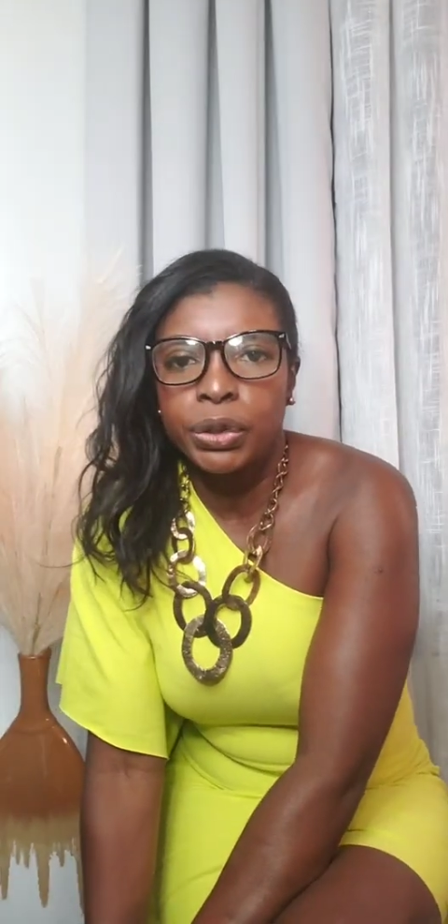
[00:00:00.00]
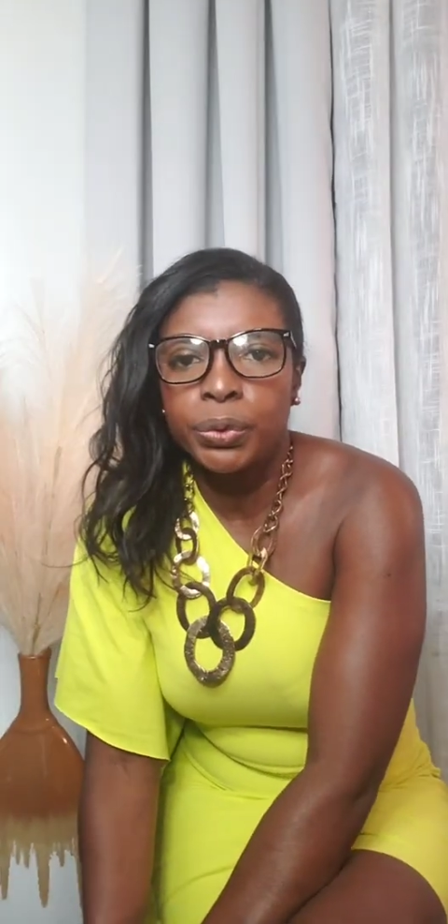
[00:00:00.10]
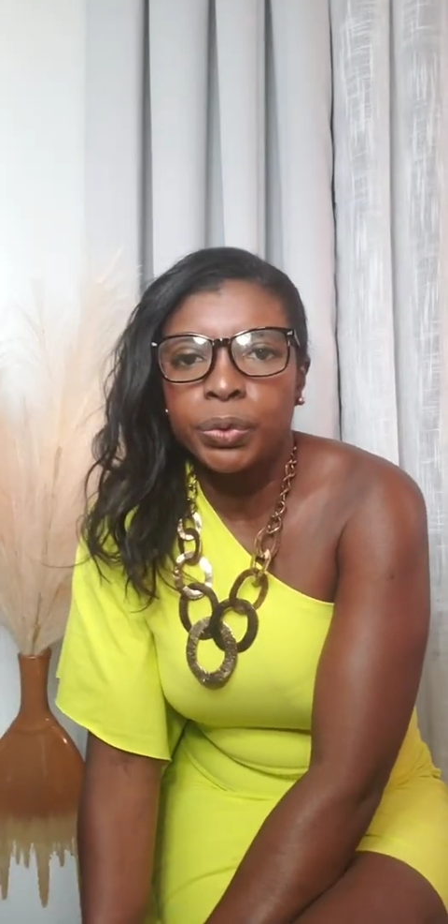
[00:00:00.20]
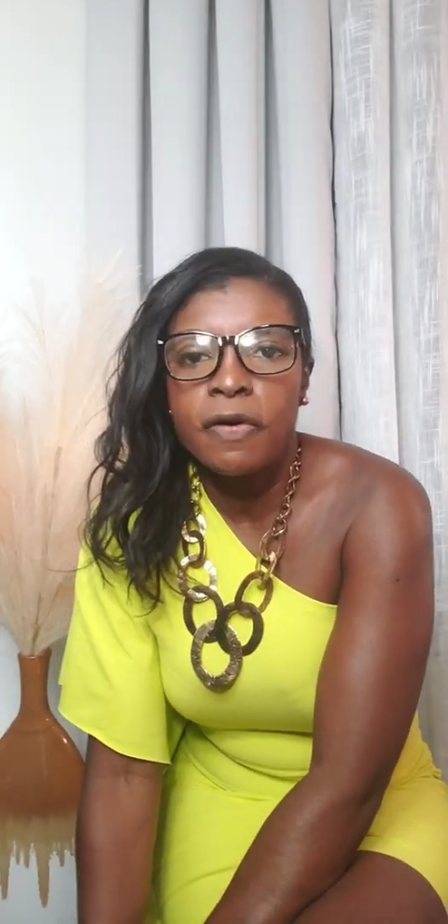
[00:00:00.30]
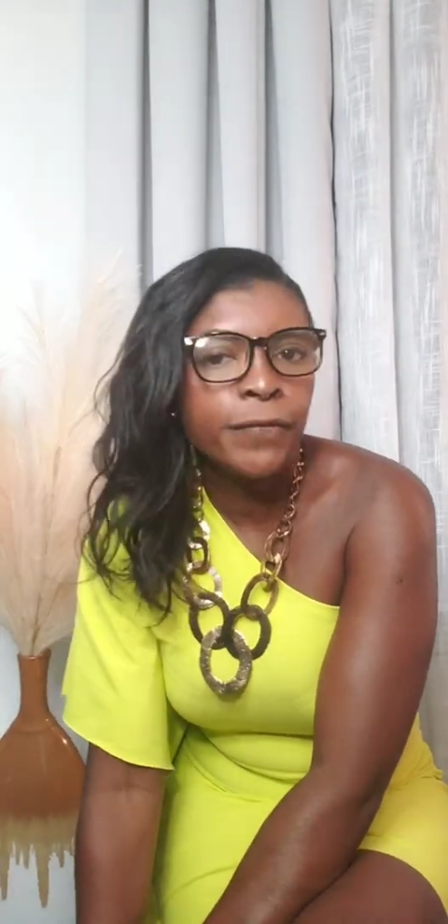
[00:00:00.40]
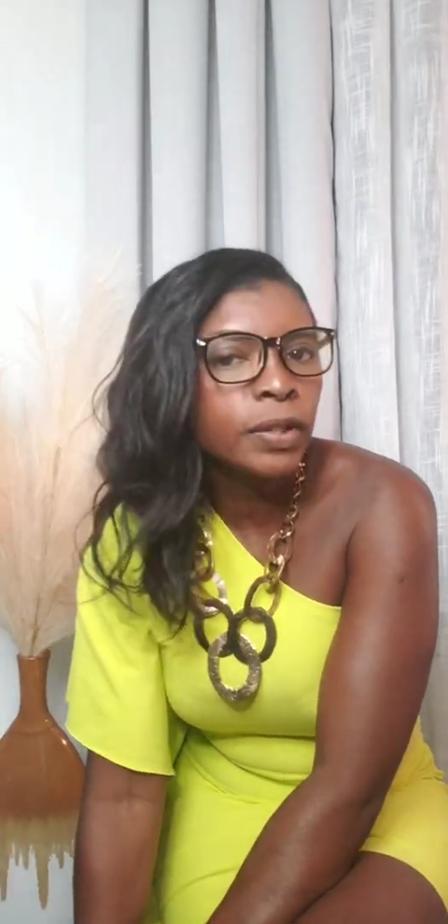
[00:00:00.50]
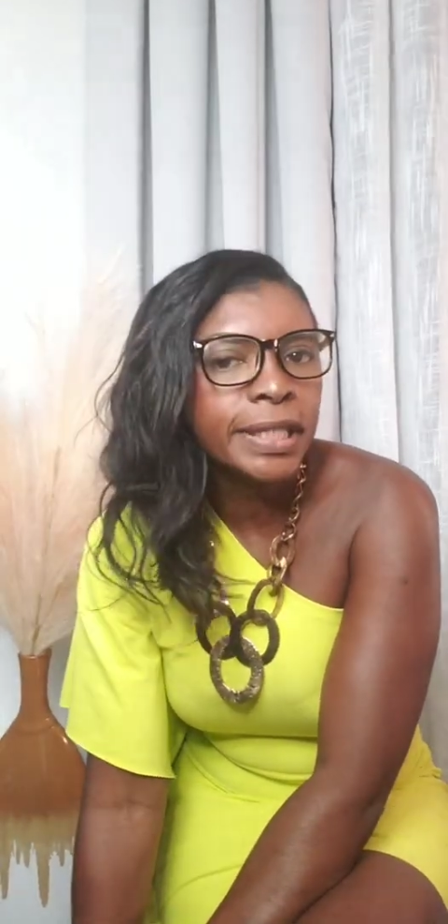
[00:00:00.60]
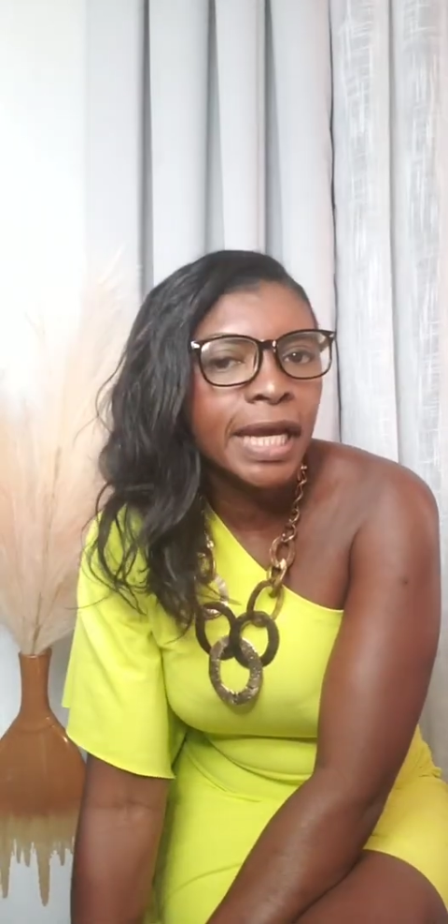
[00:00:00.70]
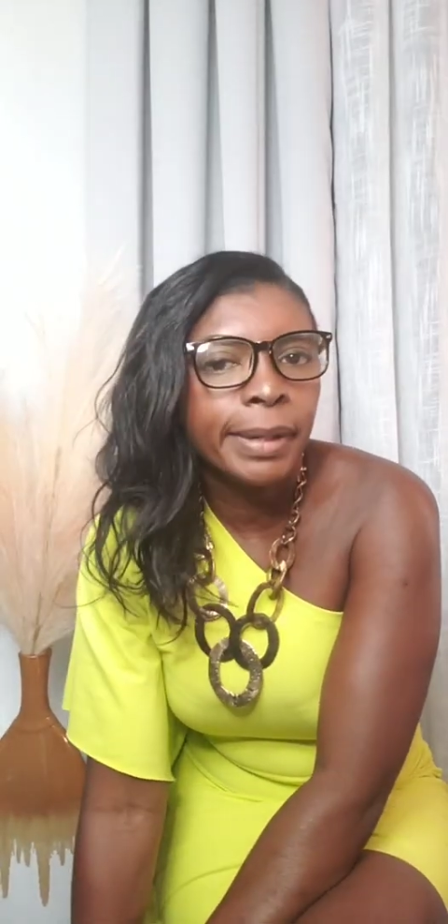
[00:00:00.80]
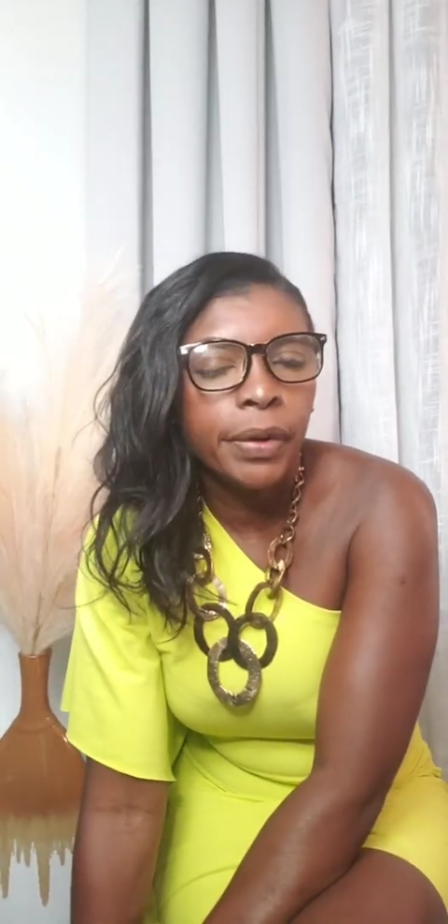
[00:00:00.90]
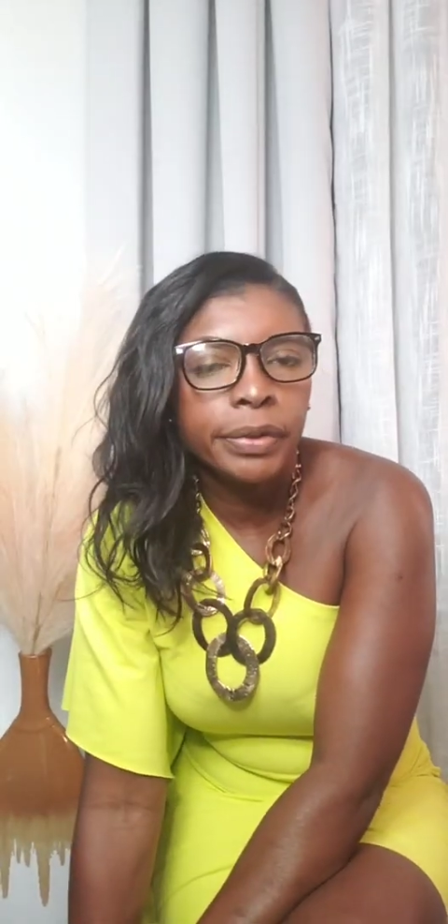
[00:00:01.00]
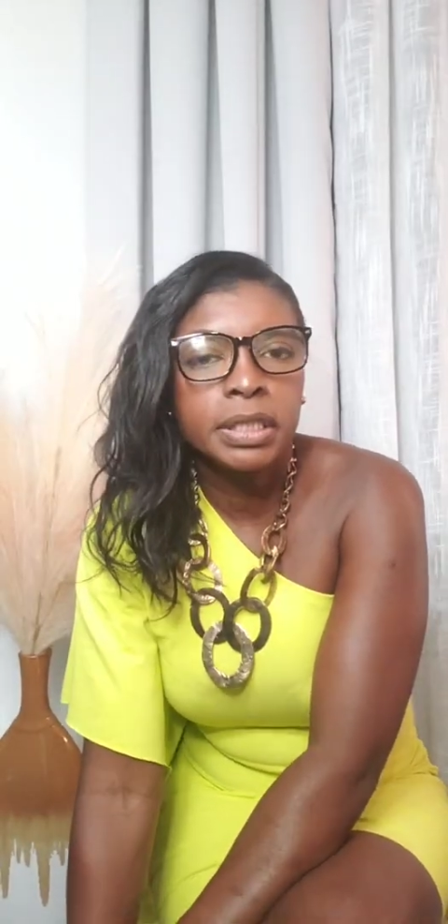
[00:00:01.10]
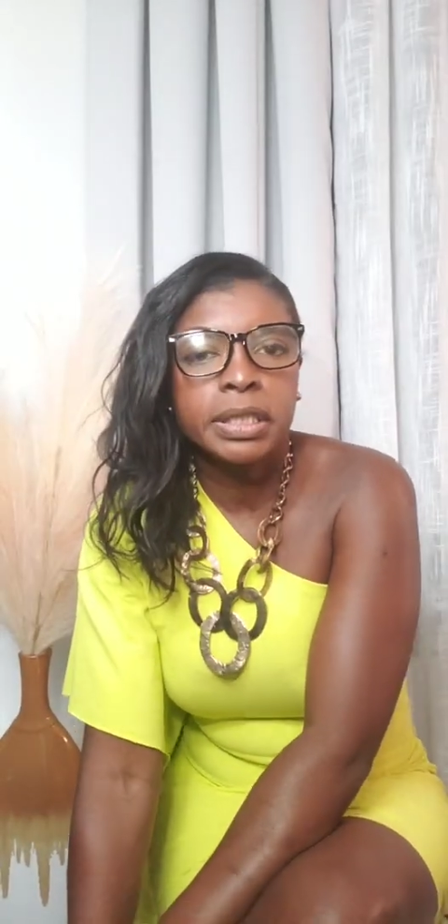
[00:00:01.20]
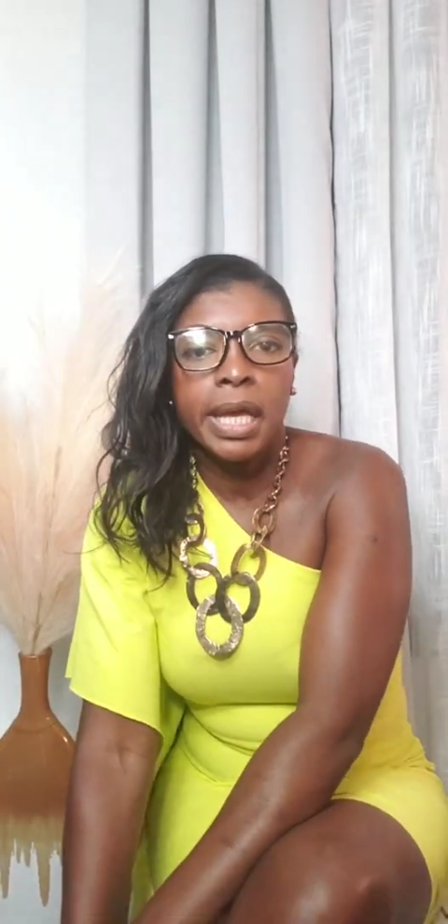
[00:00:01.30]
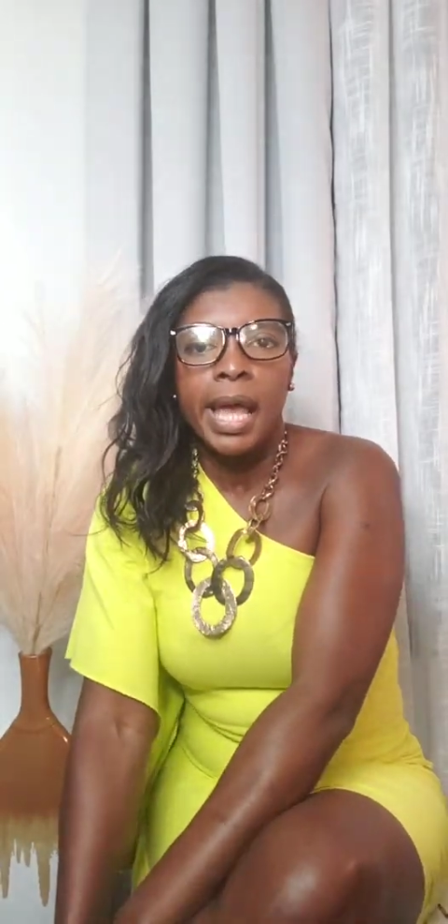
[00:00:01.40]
do full-time hours.